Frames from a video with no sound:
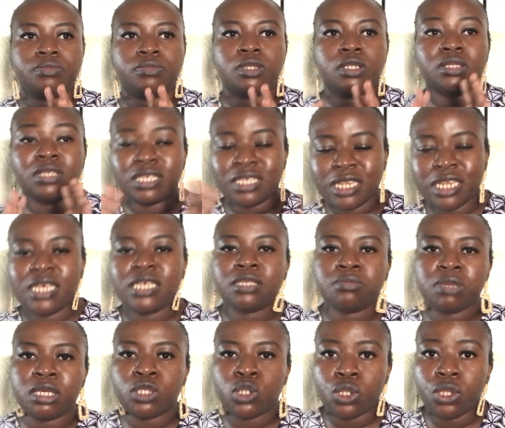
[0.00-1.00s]
This leads
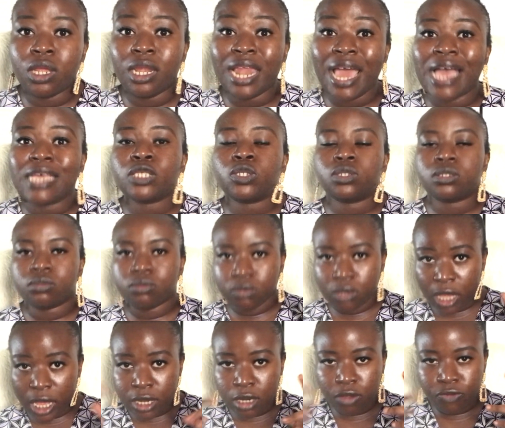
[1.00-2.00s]
me into the last
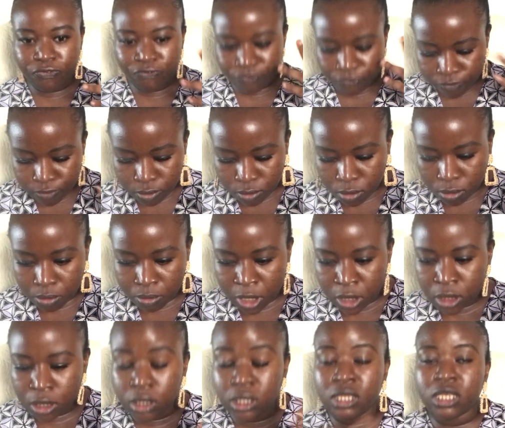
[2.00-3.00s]
kind of
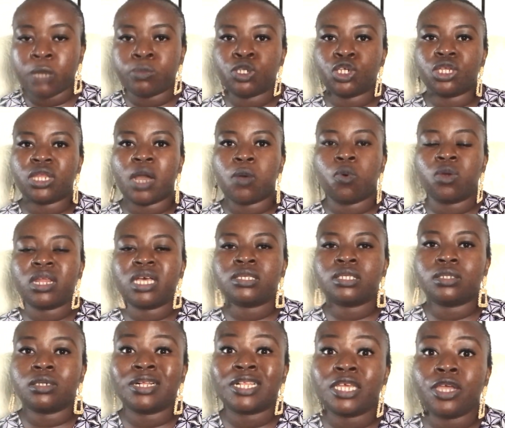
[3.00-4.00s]
misconception I want us
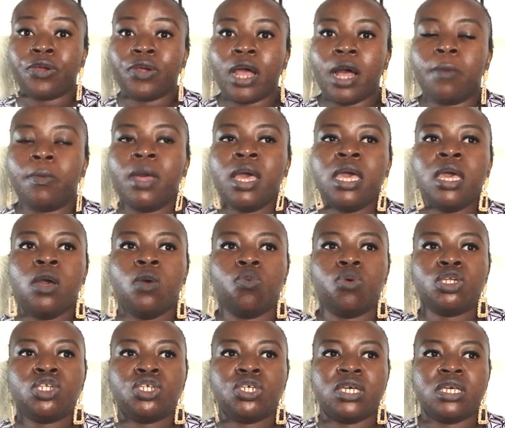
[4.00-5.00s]
to clear up,
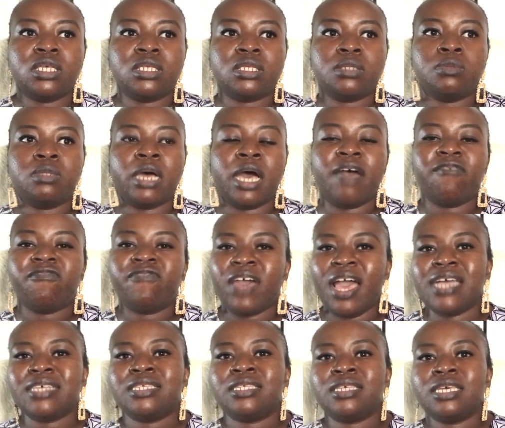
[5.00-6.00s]
which is that
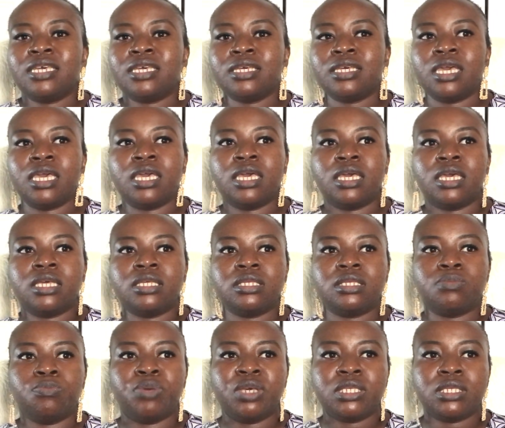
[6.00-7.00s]
fasting is
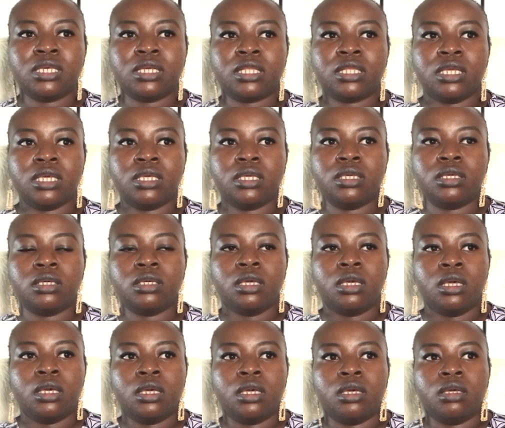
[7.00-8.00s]
basically
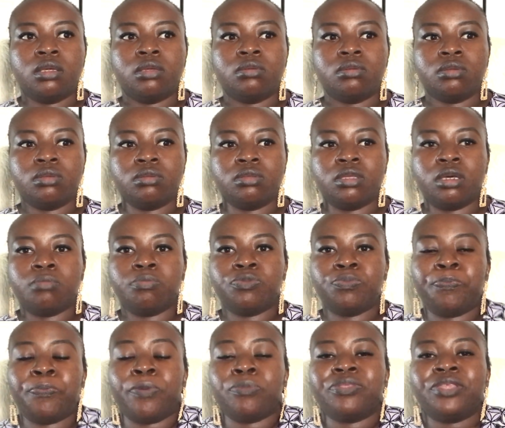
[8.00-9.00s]

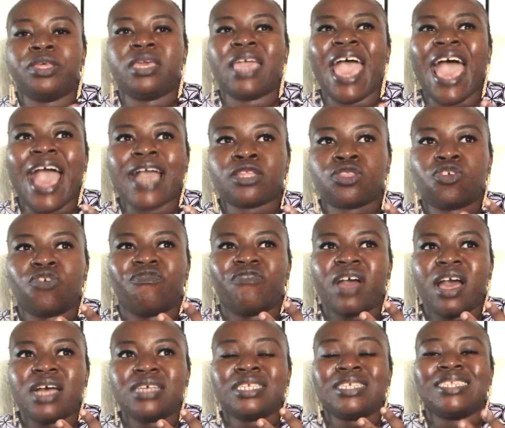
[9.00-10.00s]
the act of
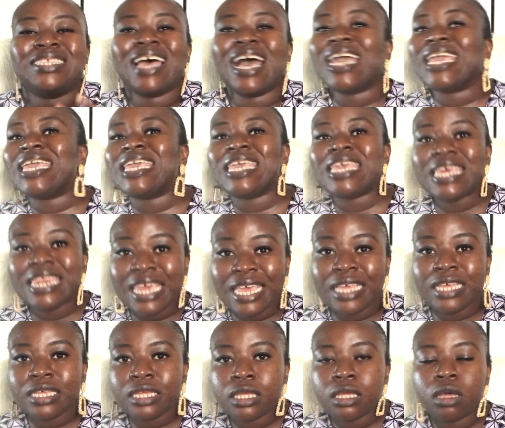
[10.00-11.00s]
us not
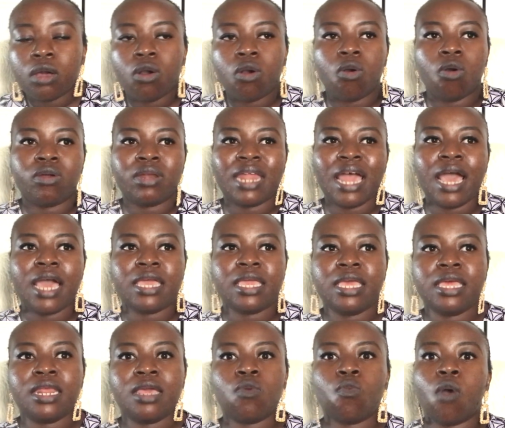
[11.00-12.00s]
eating or not
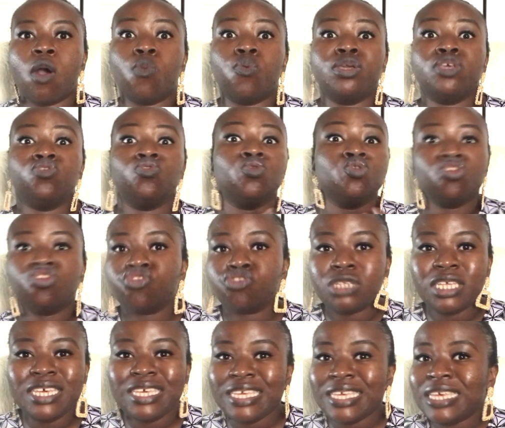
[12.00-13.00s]
eating what we
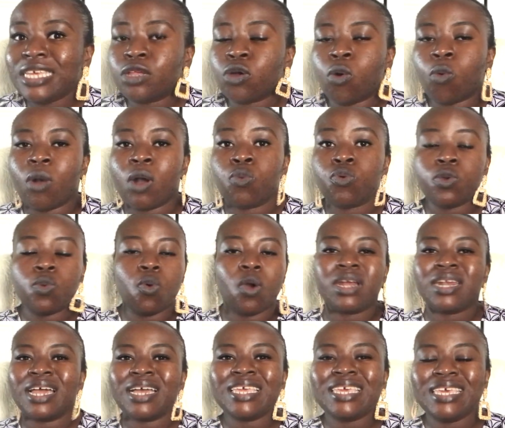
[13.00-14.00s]
usually eat or what we
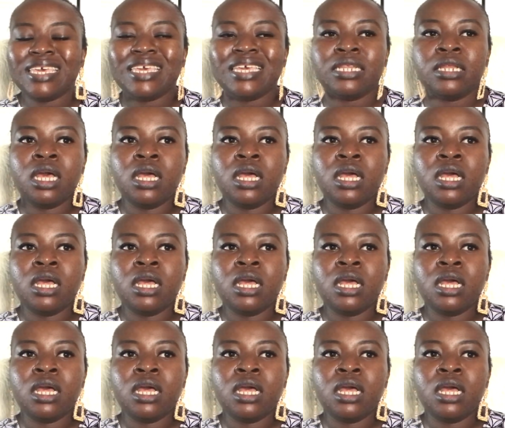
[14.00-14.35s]
want to eat